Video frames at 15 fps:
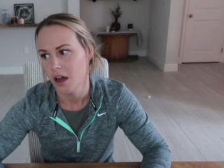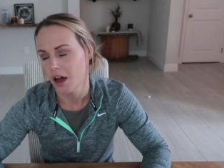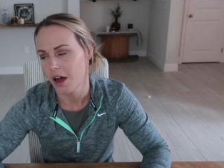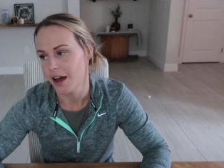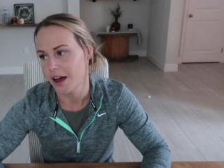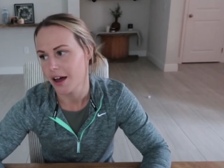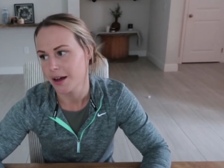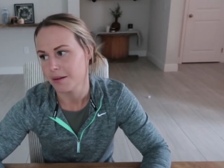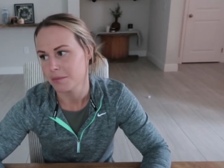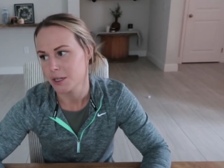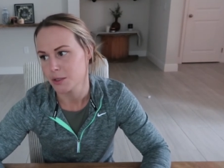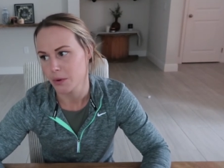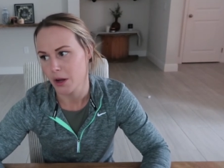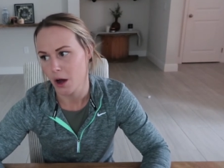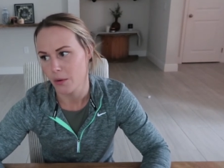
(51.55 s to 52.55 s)

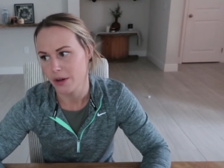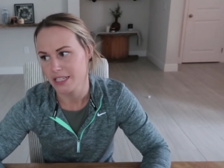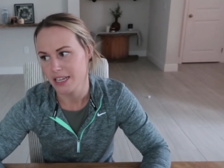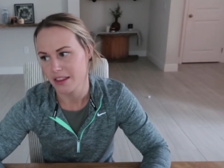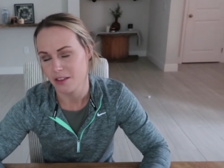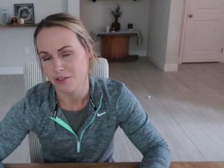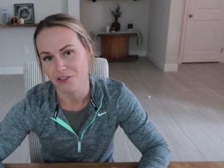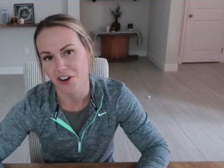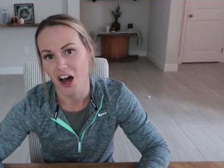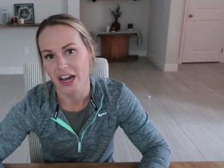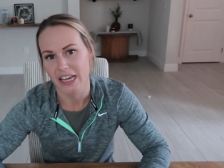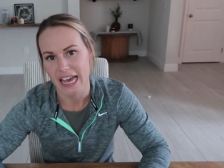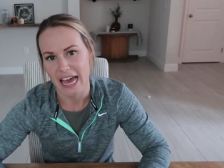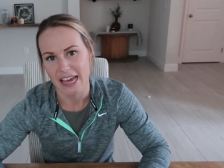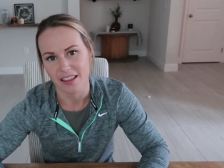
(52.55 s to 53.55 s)
because um, we always get the
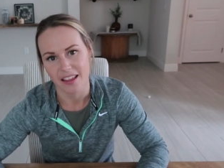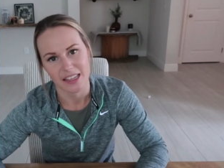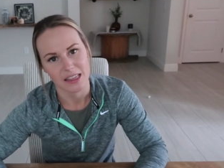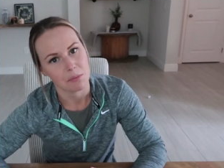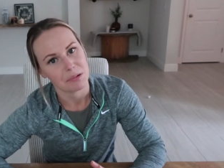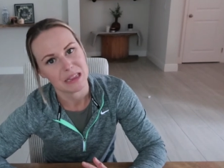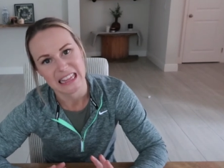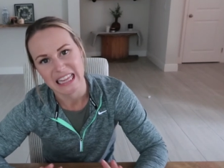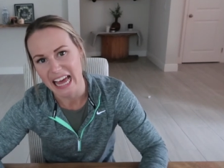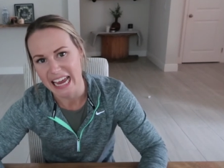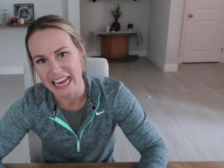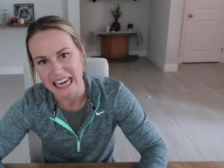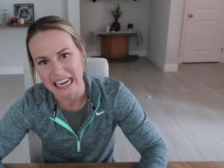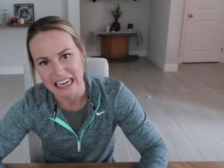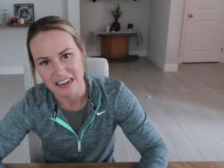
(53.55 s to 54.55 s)
Fage, like the
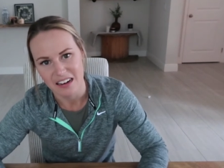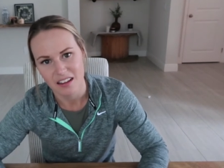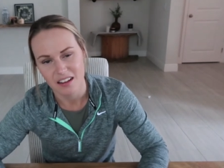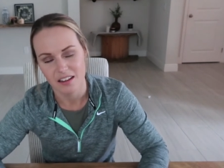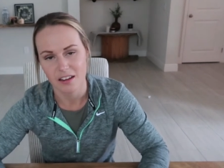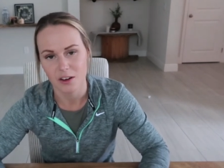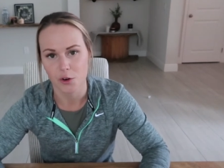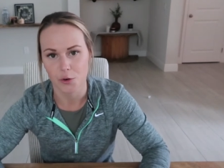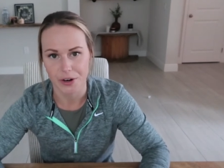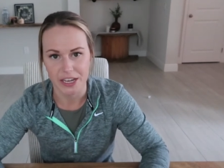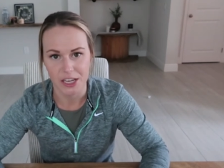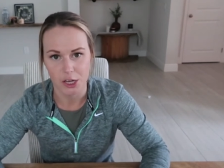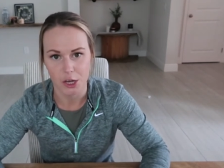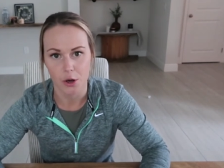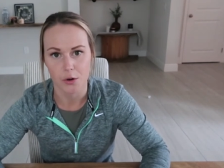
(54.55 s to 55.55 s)
plain
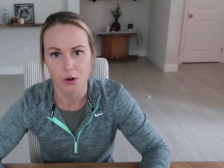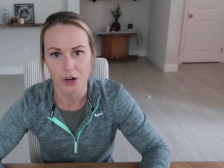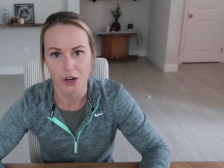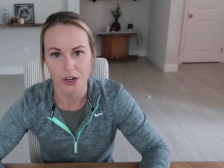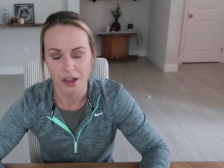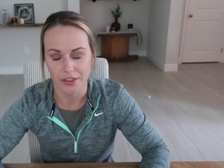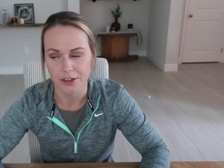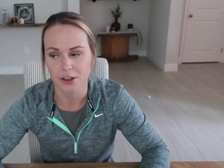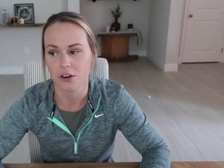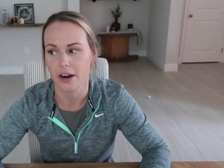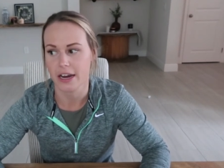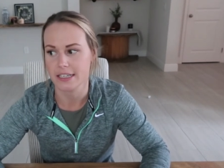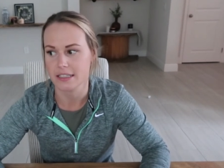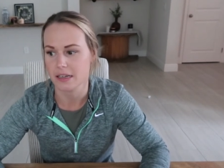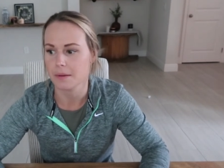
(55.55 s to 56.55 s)
Greek yogurt, nothing
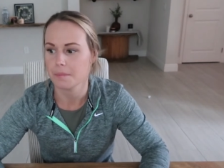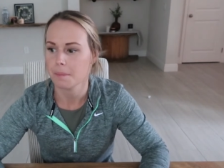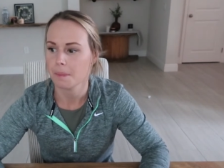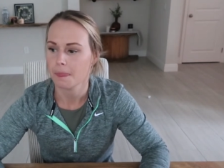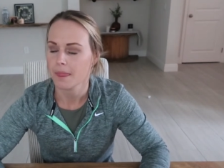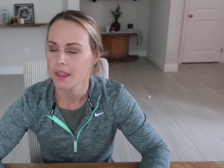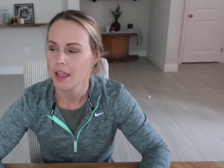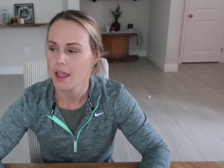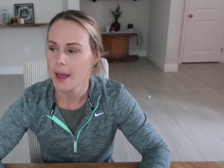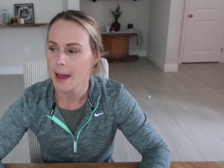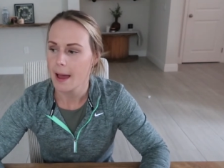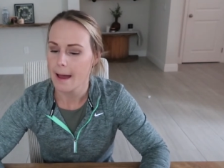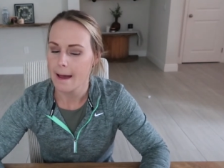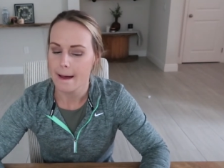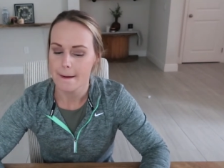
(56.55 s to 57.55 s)
crazy.
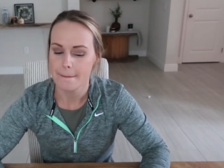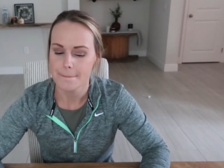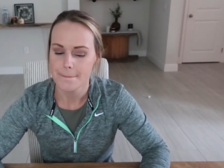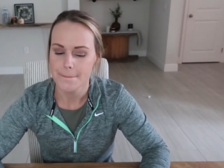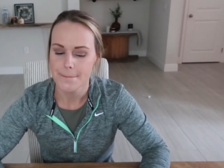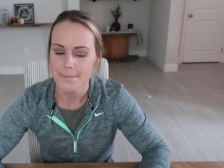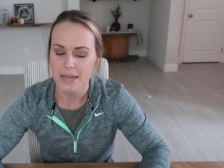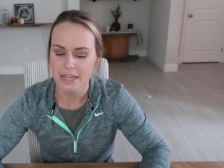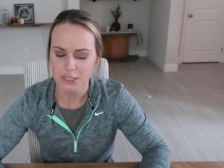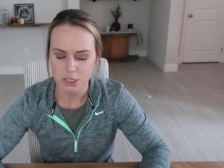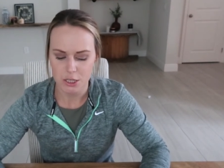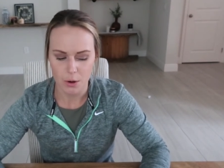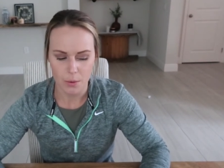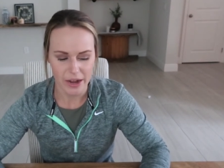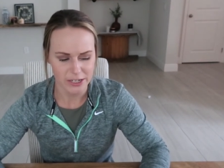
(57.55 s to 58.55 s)
Um, and
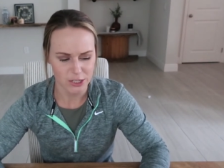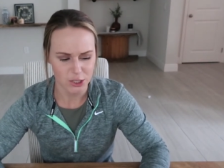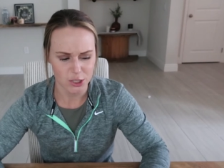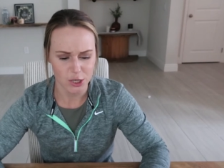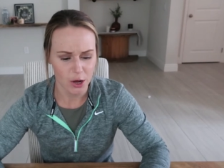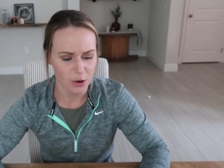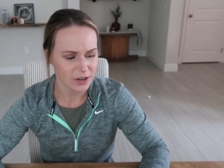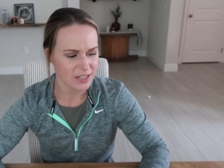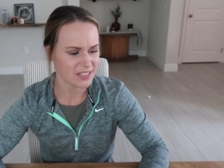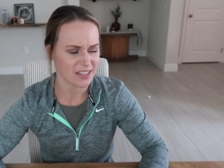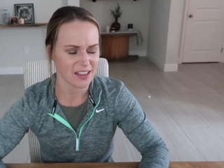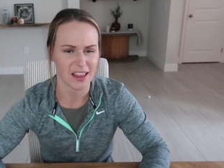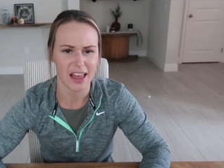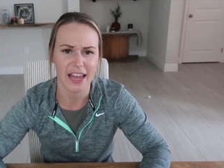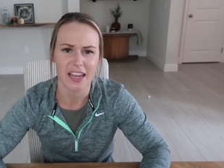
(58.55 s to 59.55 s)
so I just noticed
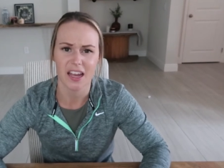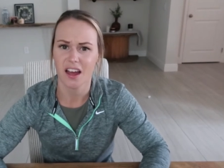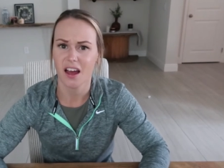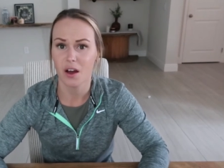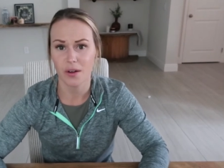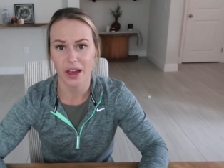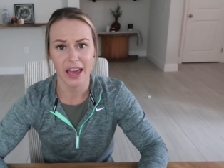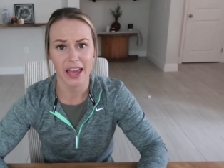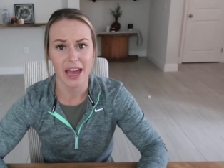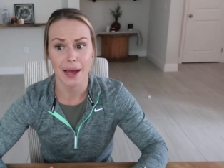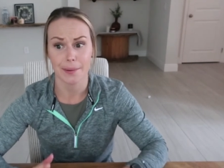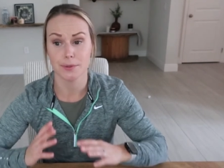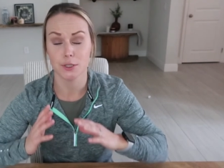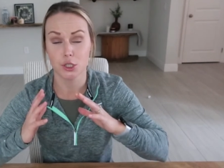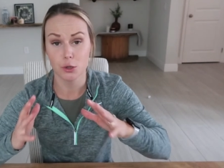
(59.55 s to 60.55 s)
that like, okay,
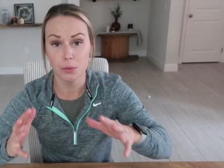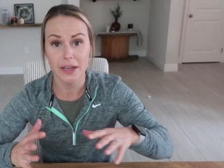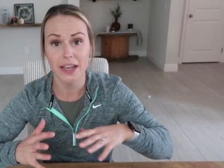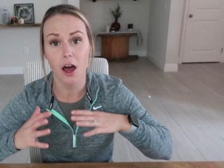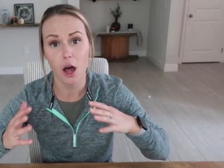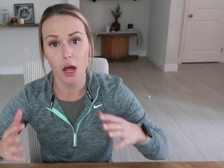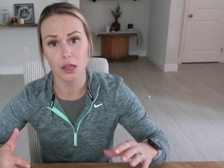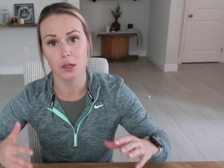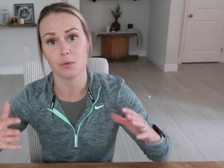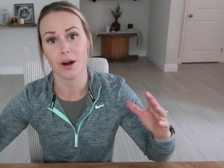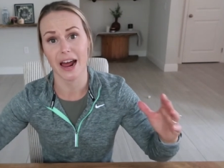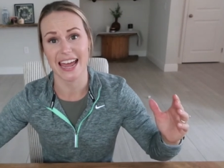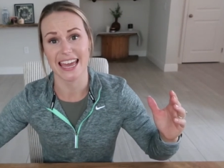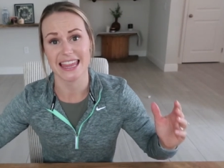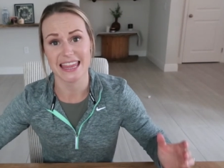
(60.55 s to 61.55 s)
I'm doing all the
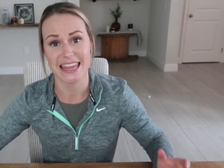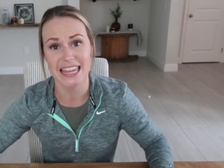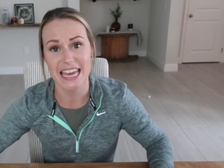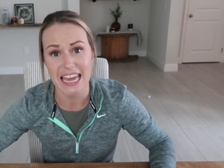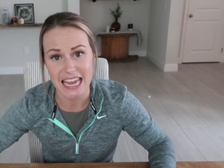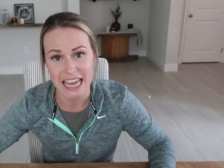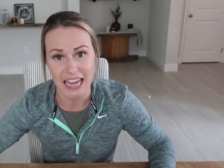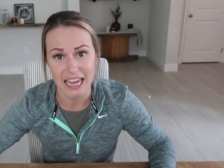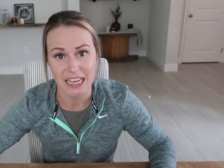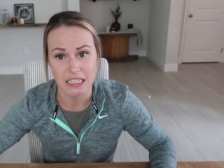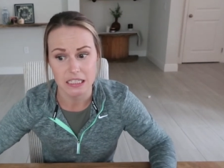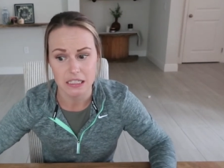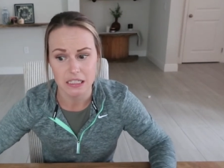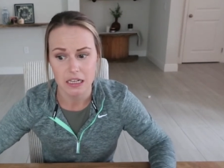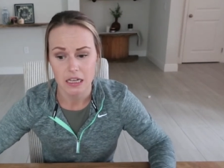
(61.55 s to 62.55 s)
right
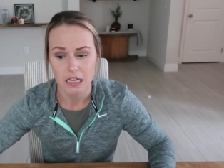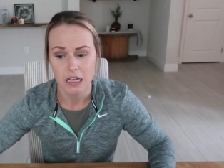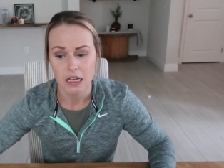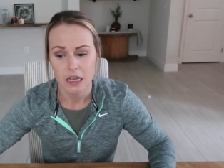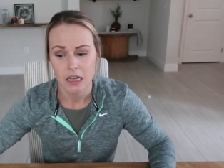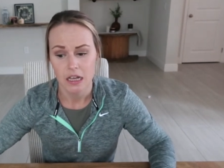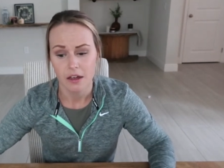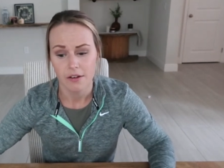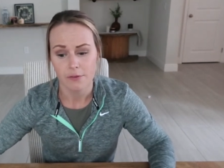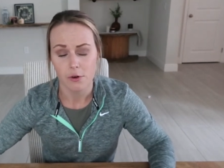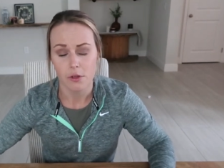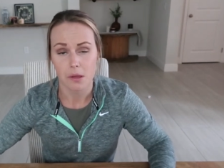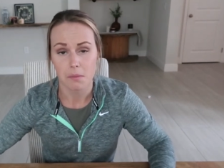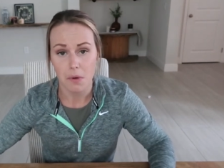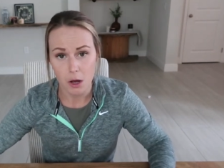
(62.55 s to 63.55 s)
things
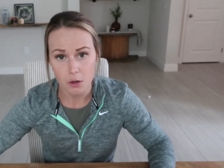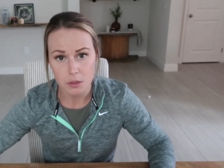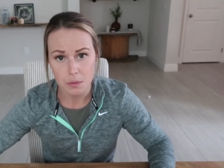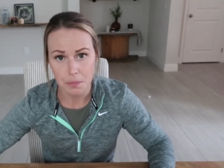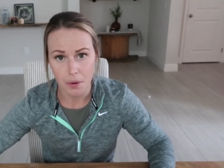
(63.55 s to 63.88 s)
for the most